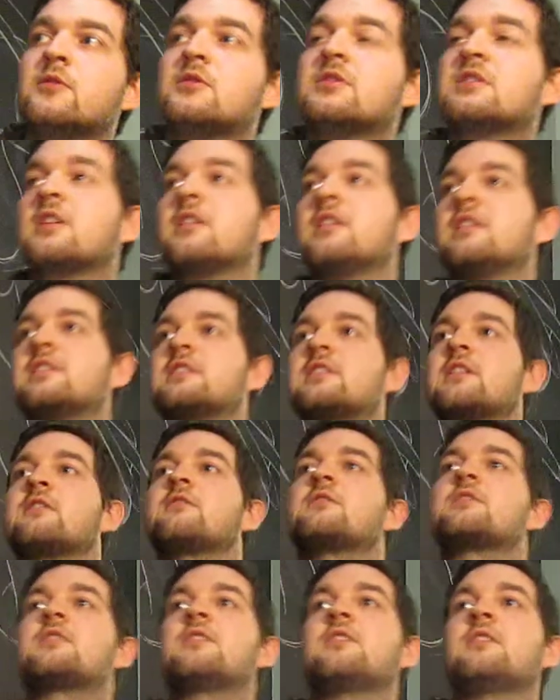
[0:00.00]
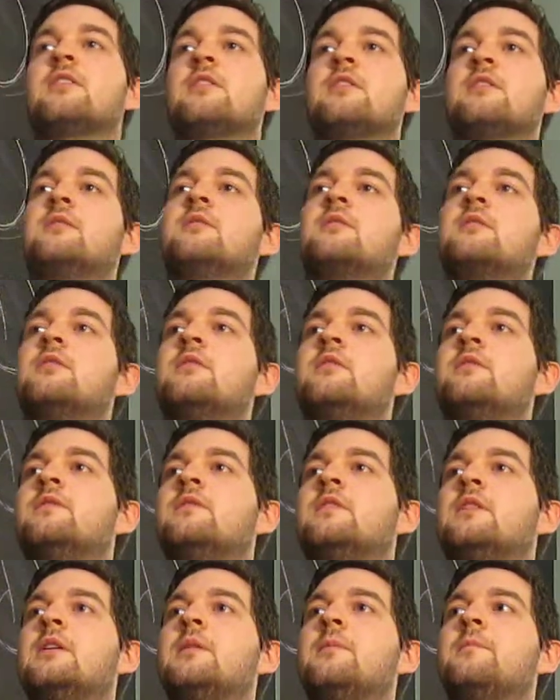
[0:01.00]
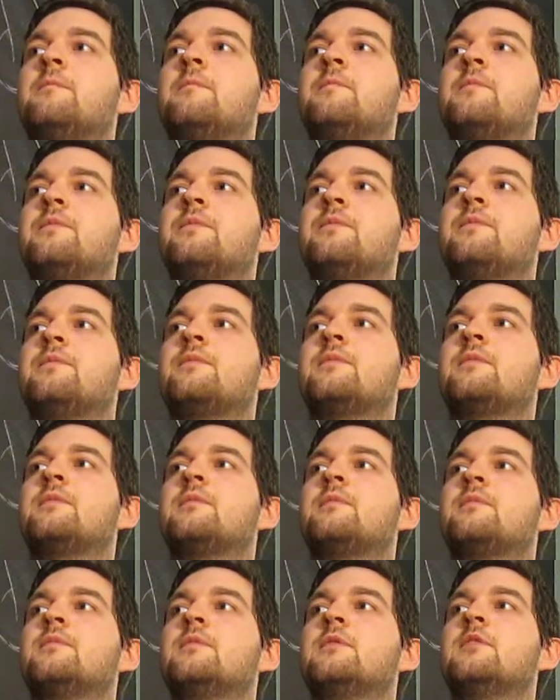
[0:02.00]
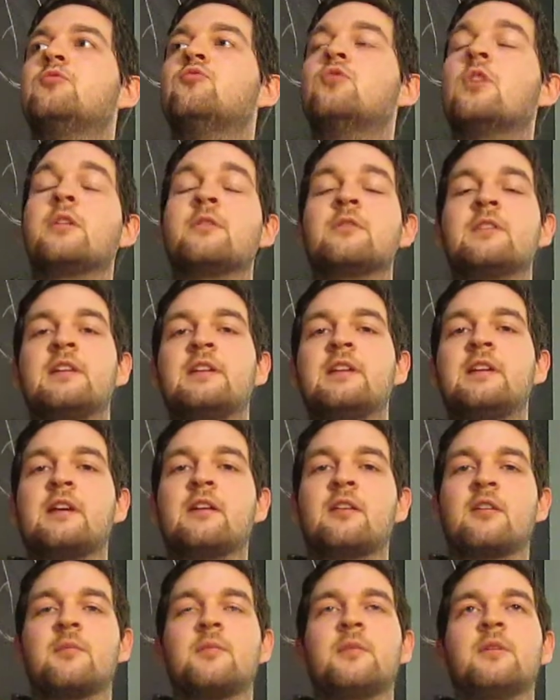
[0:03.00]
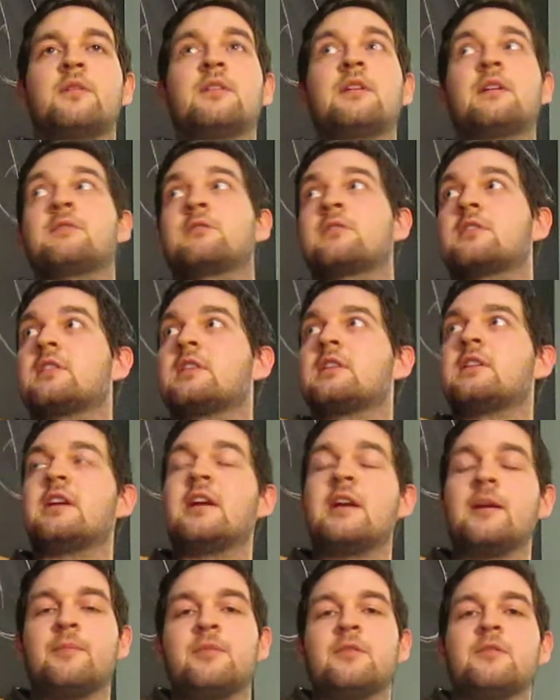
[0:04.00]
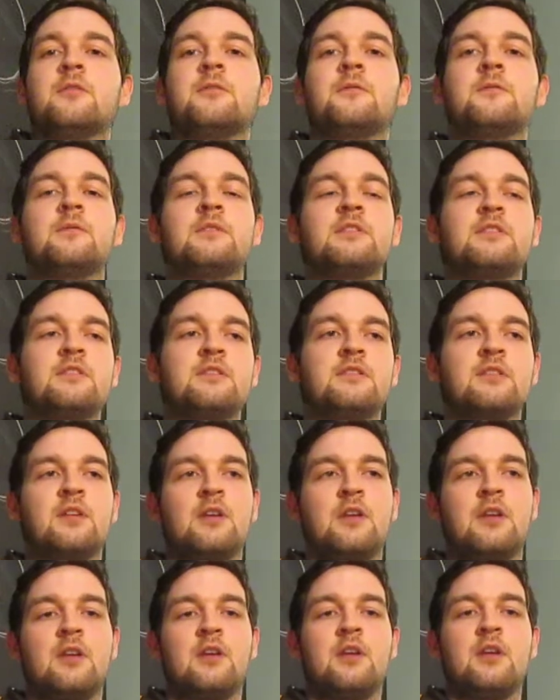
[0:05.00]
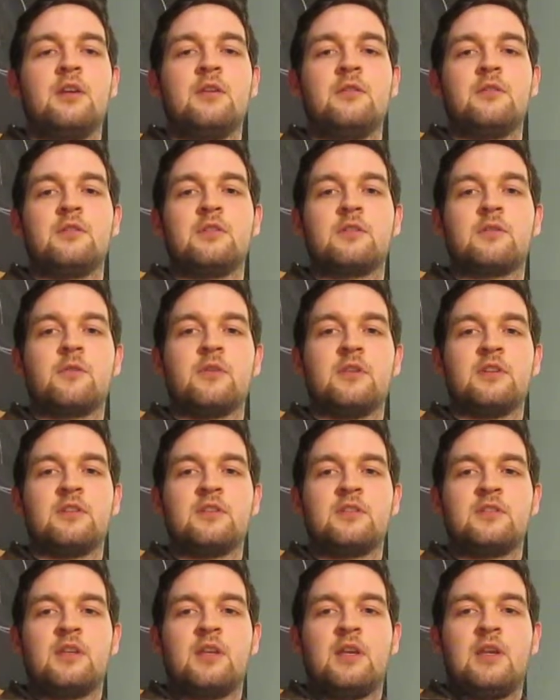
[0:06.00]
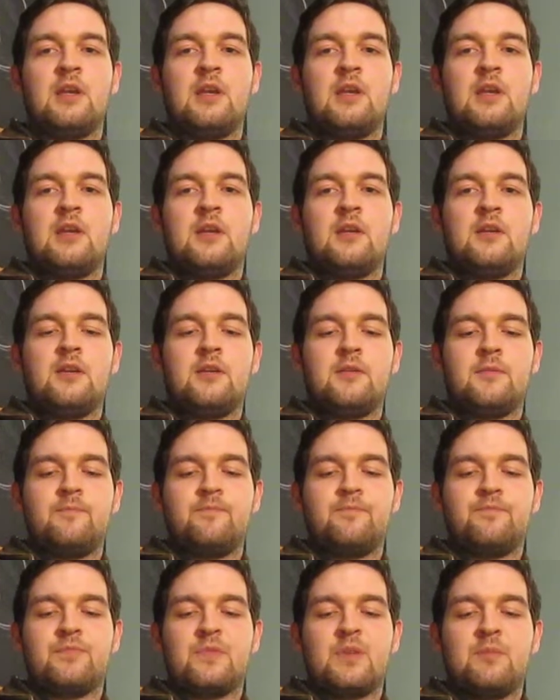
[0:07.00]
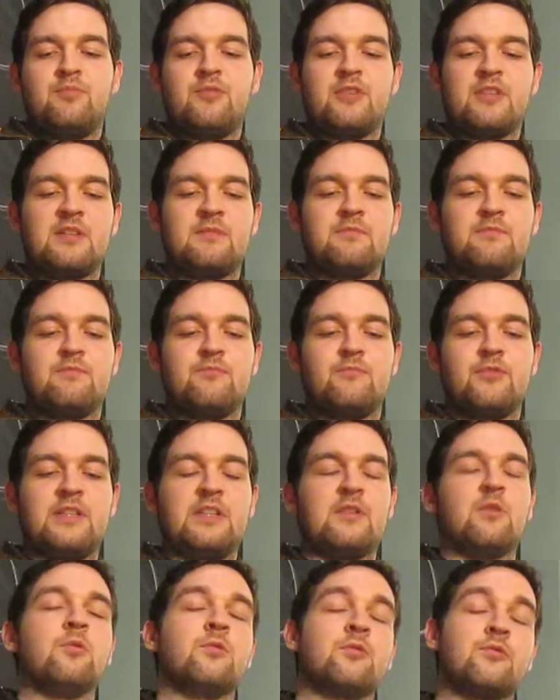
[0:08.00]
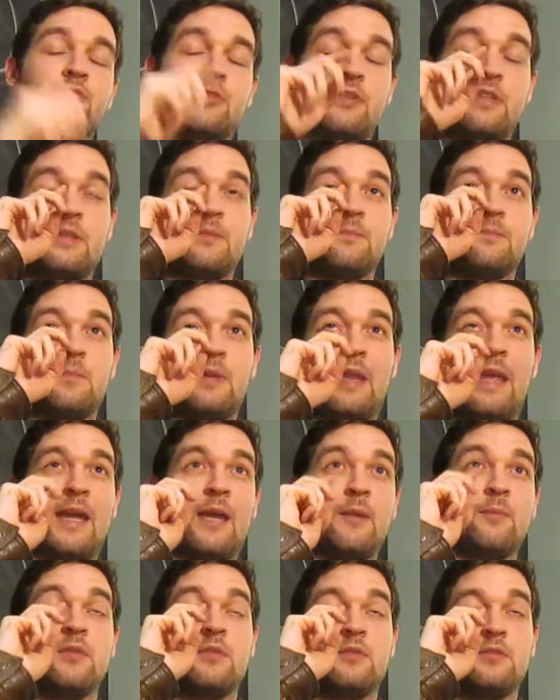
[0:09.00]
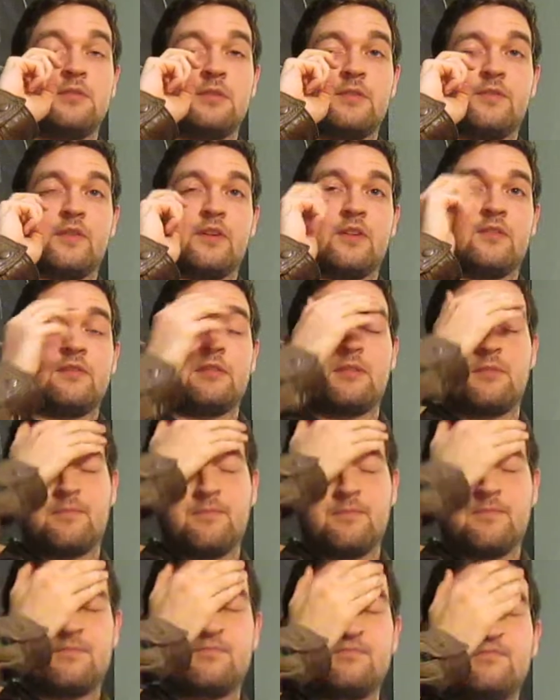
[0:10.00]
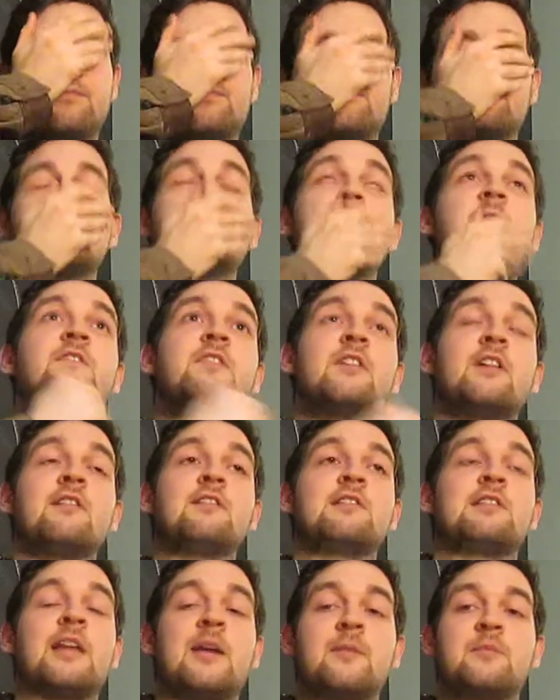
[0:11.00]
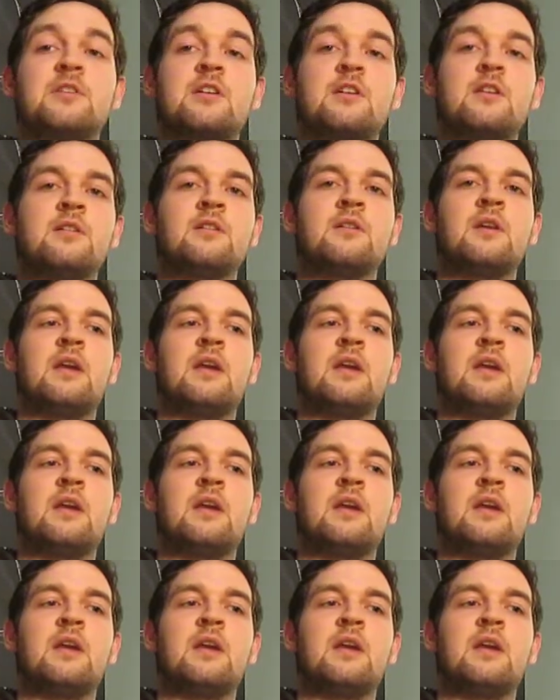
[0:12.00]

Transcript: sights outside of the road leading out of the airport, which is quite nice. Pretty ordinary lab as far as labs go.